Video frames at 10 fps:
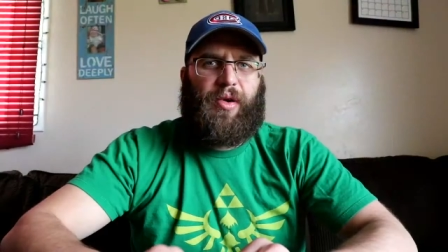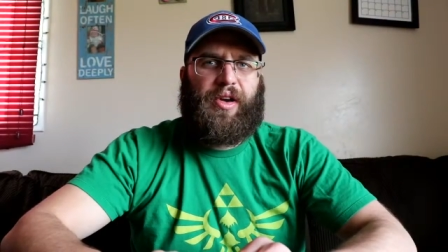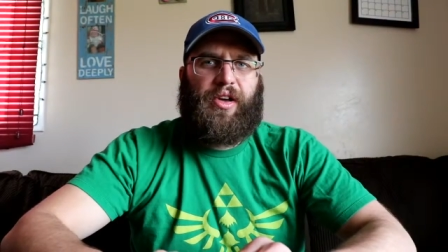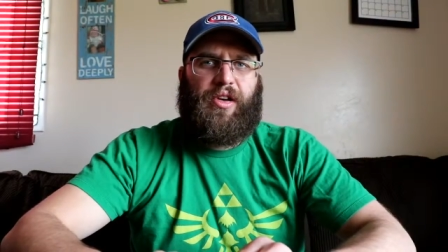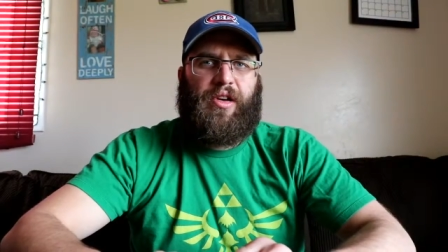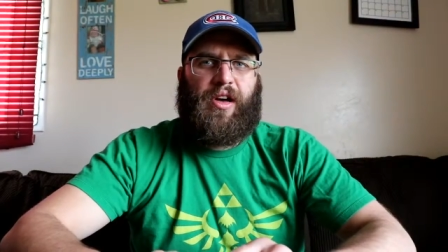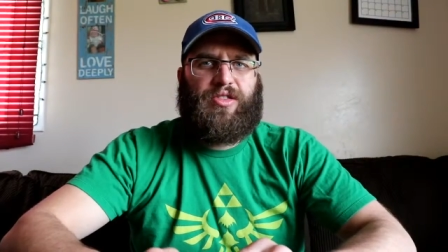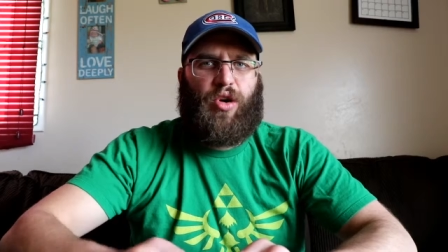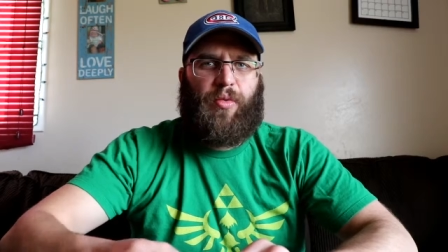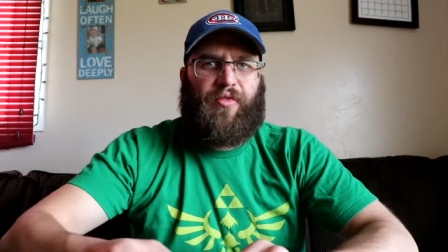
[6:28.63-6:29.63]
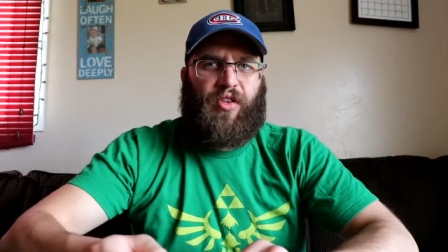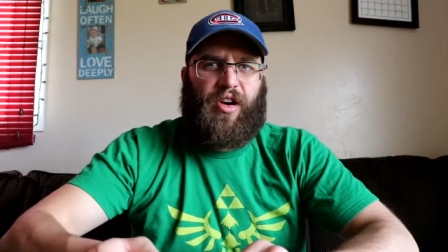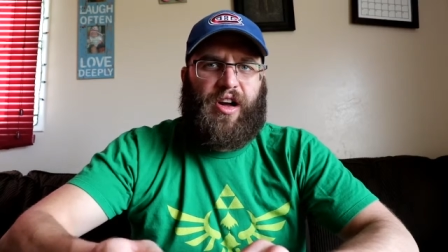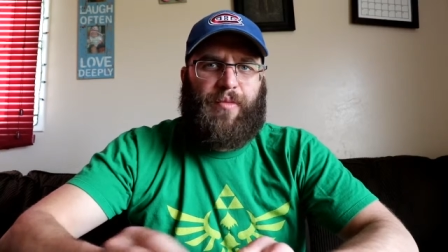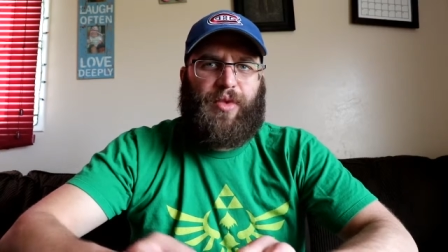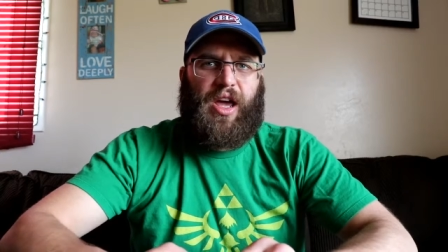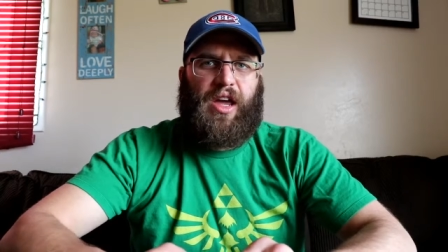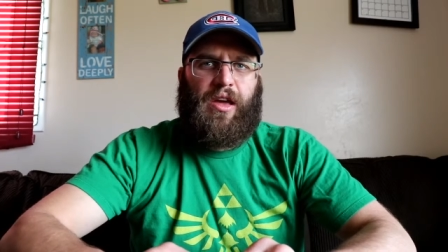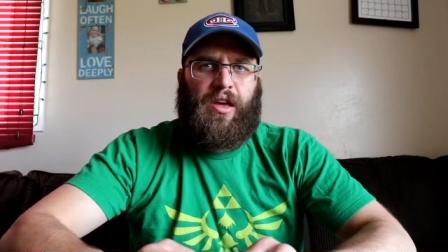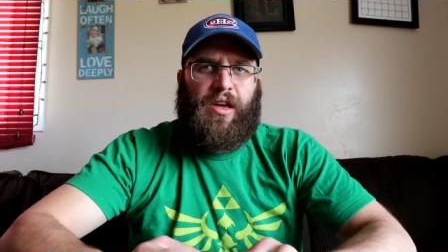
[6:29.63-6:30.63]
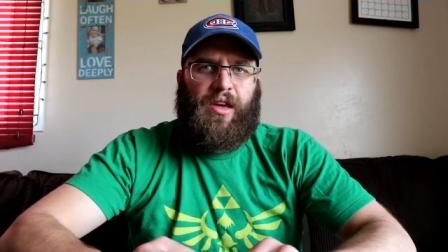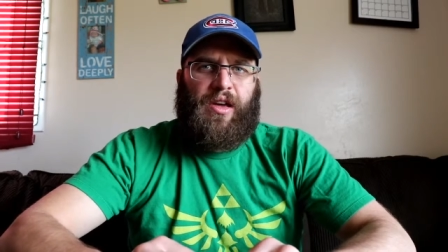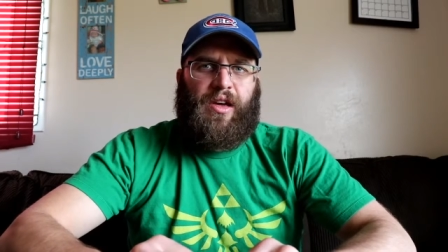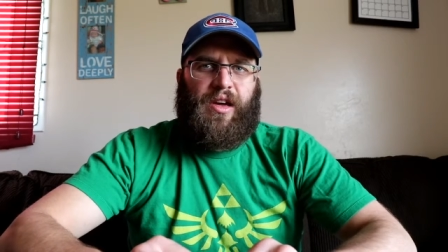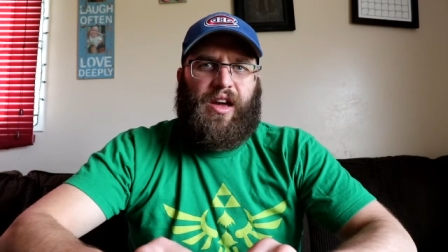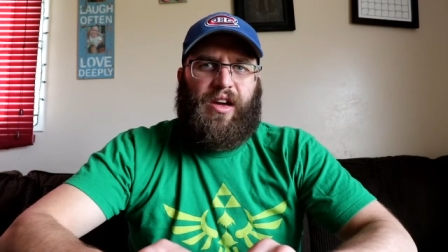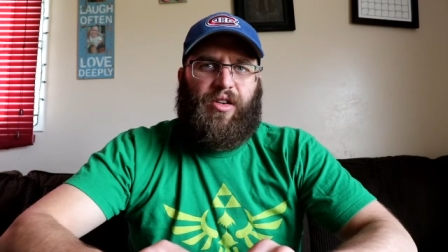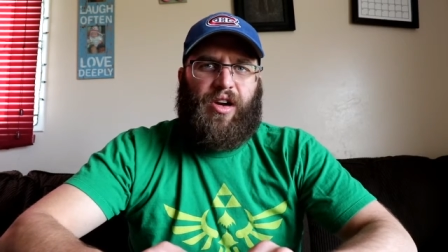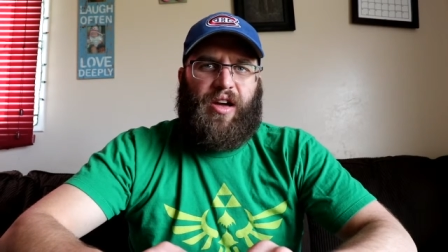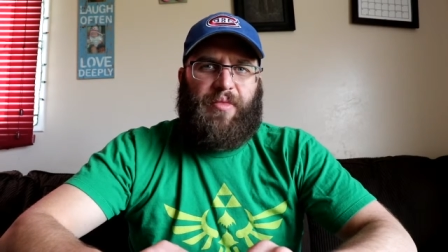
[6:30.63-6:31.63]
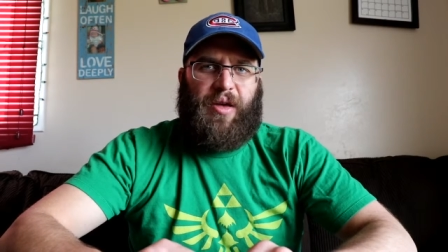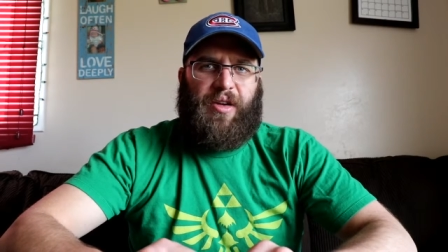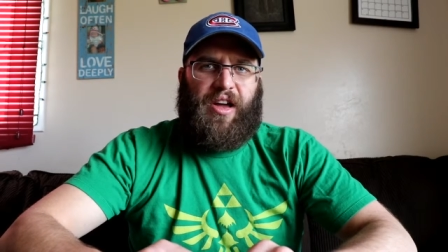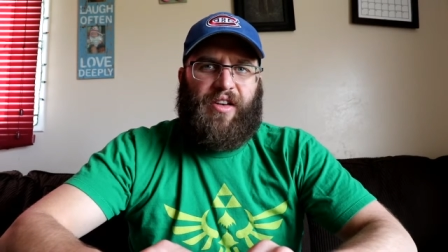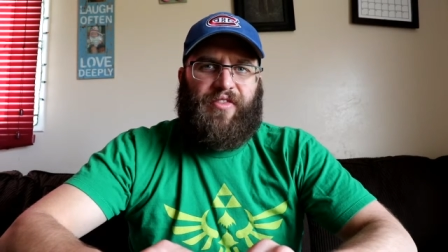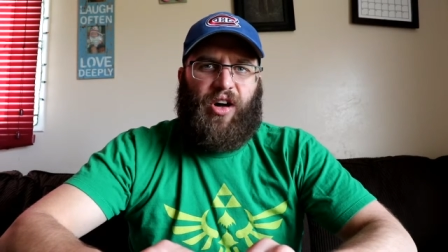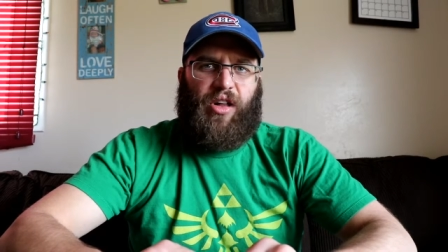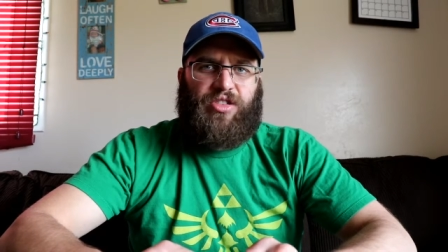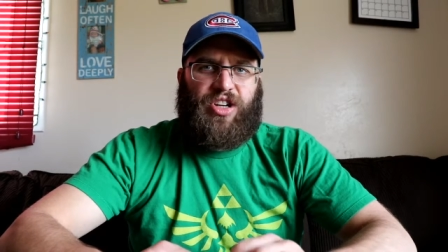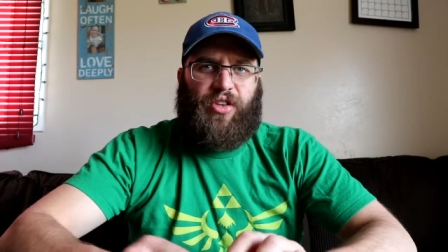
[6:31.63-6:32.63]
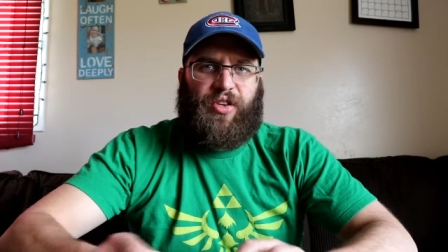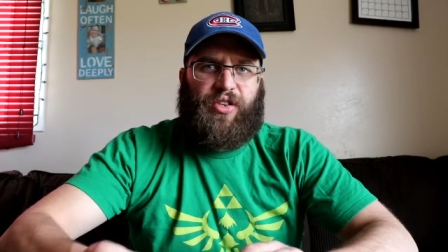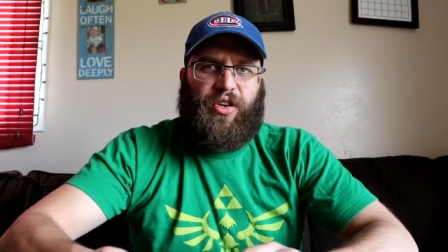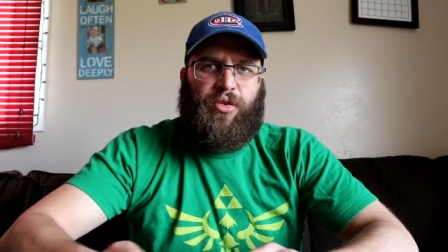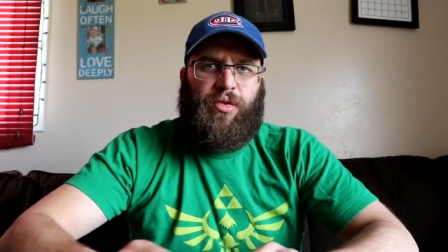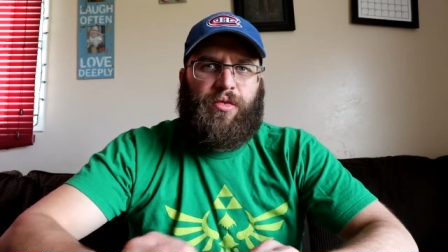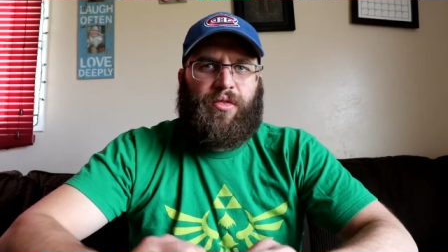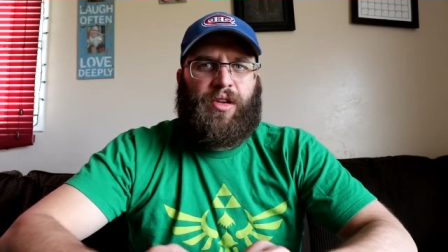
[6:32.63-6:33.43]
pretty good. I was hoping for an update, or maybe a Fallout Shelter 2.